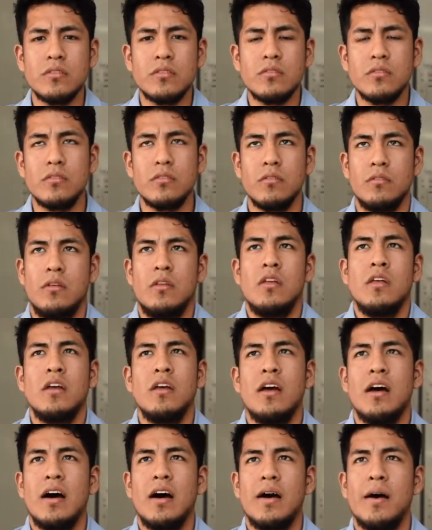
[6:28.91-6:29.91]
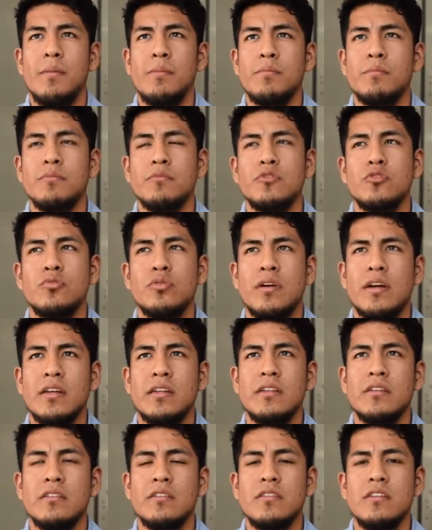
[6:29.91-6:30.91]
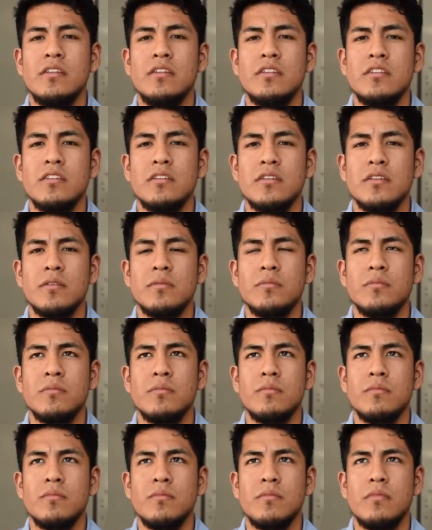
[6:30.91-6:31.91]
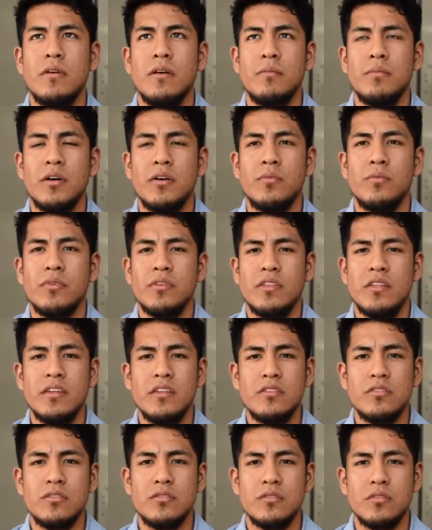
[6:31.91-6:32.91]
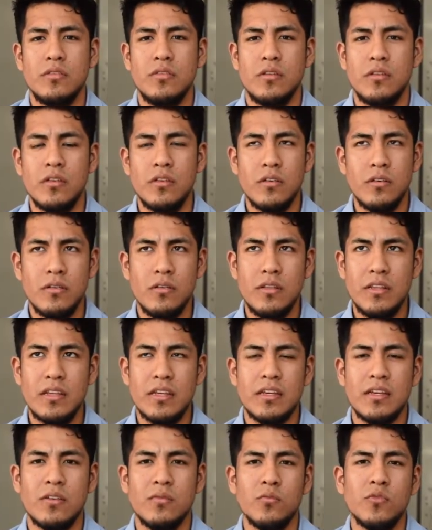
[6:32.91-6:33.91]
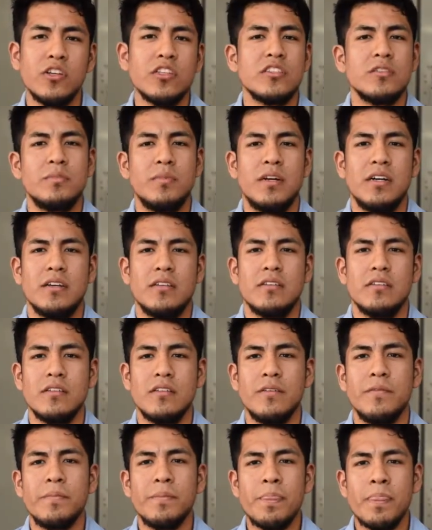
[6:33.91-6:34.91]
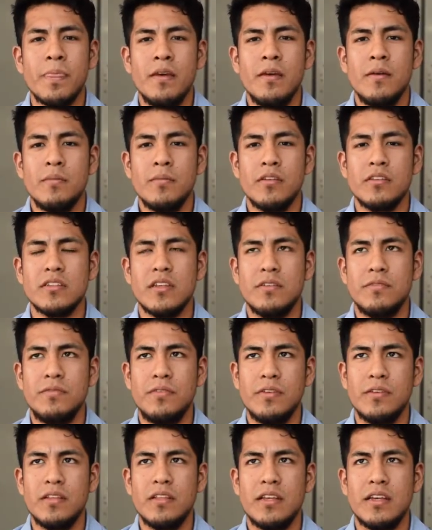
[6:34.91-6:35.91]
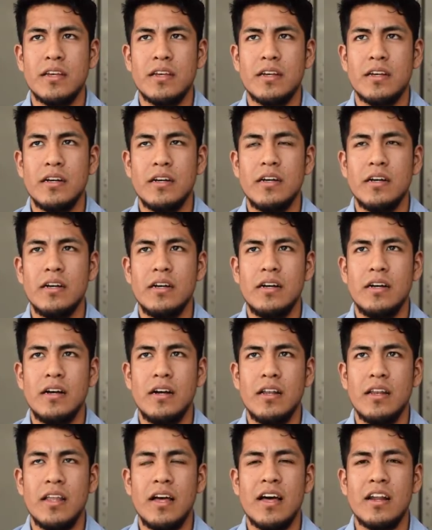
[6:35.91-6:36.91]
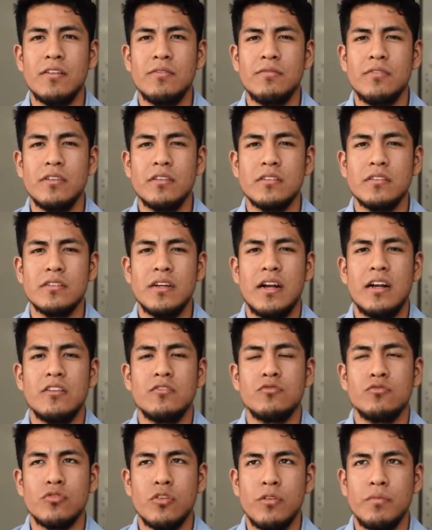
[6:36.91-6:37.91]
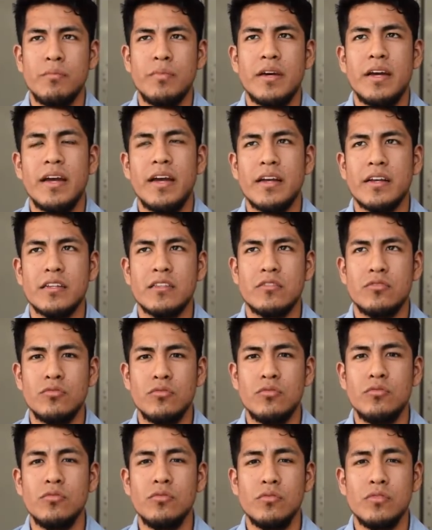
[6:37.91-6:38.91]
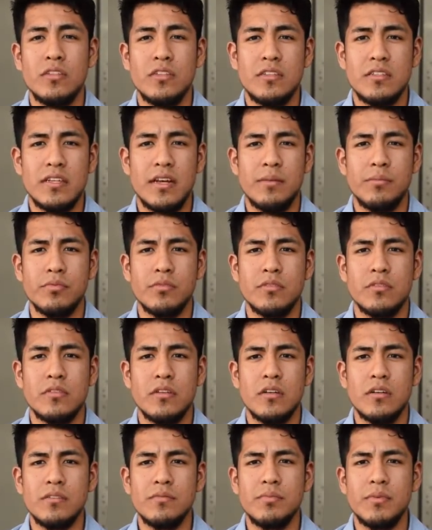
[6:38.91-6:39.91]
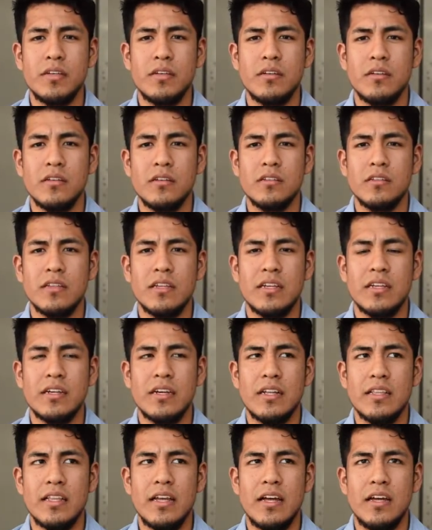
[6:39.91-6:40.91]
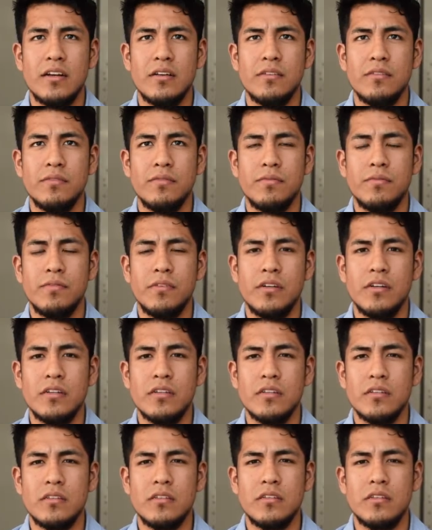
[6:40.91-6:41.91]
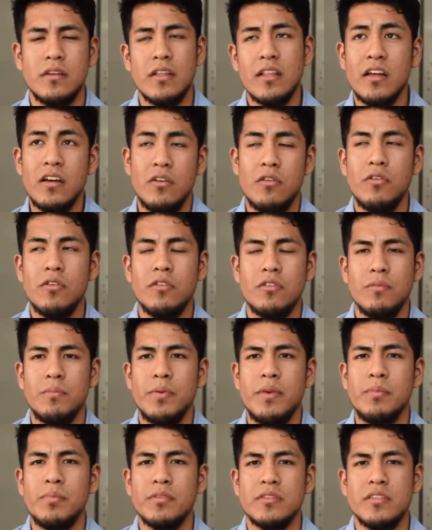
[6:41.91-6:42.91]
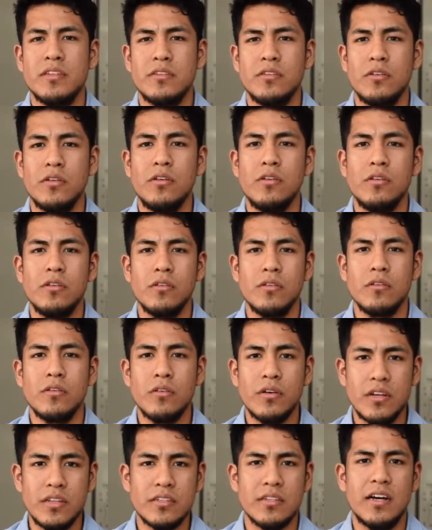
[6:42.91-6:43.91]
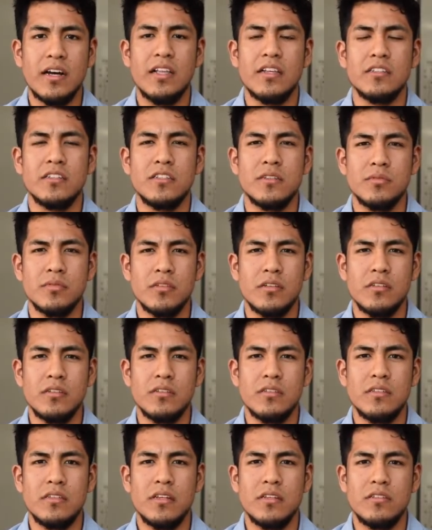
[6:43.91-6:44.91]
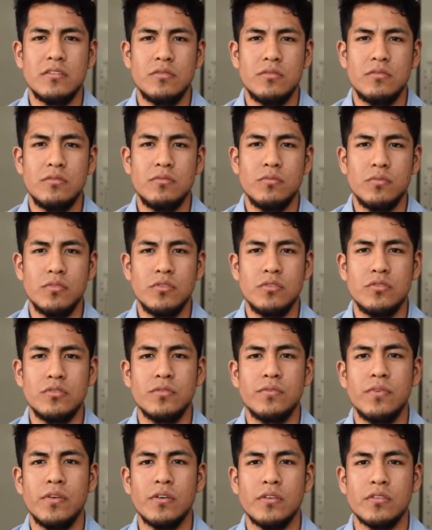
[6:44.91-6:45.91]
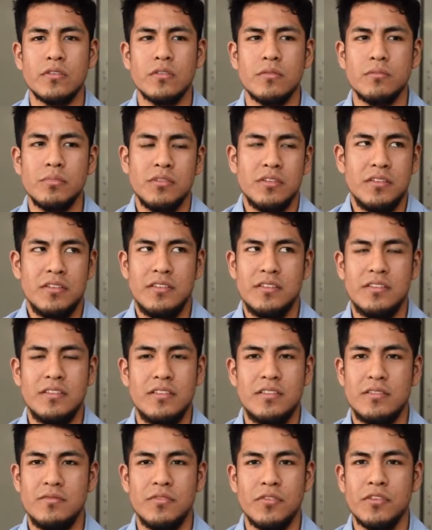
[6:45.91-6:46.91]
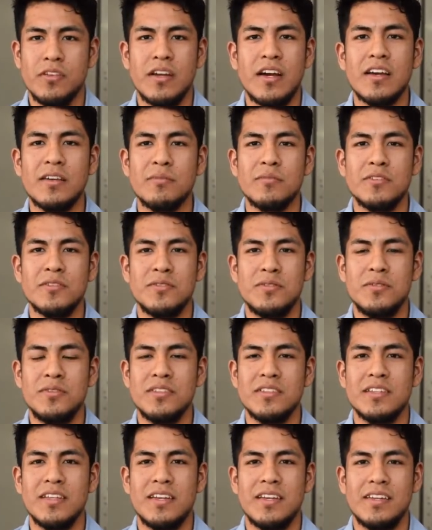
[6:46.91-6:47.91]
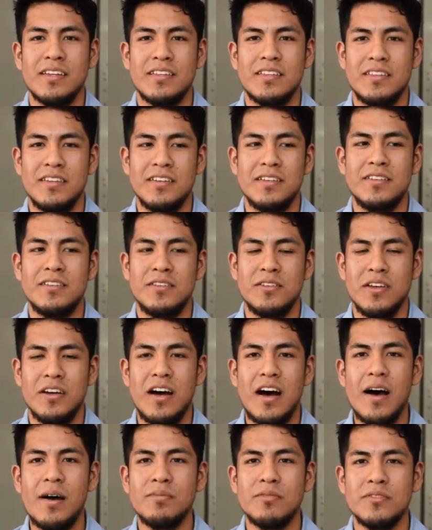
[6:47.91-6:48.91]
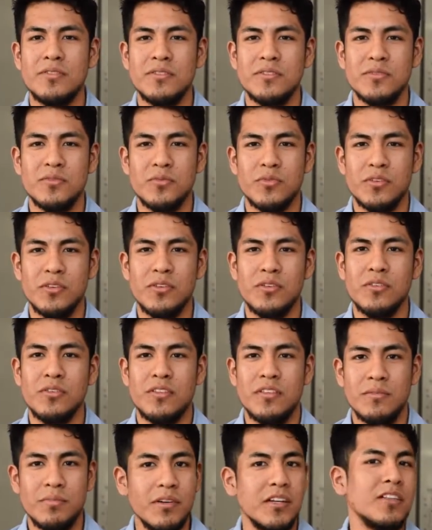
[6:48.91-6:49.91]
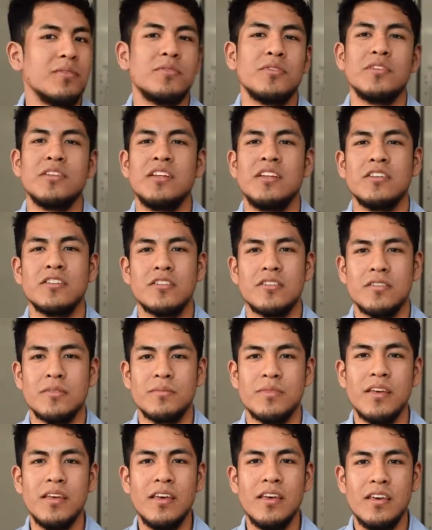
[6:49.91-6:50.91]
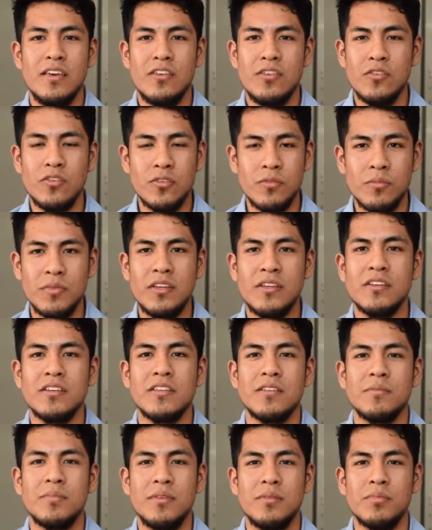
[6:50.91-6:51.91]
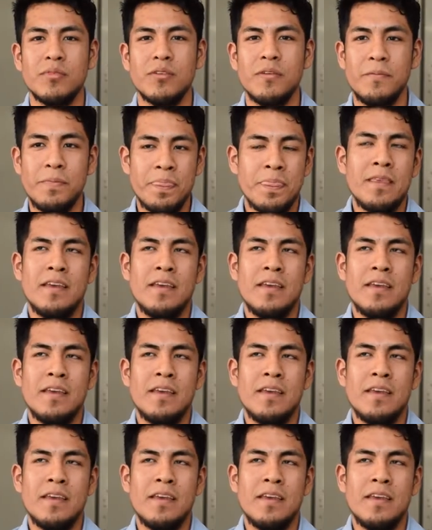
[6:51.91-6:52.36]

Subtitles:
So I'm trying to teach them about what they should know, like in one spot, you know? Because I feel like a lot of us are drawn back to do this type of stuff, because like a lot of us, or the people tell you, oh, go get scholarships because that's what you should focus on. But for undocumented students, like there's options where you could develop your leadership. You could meet other people.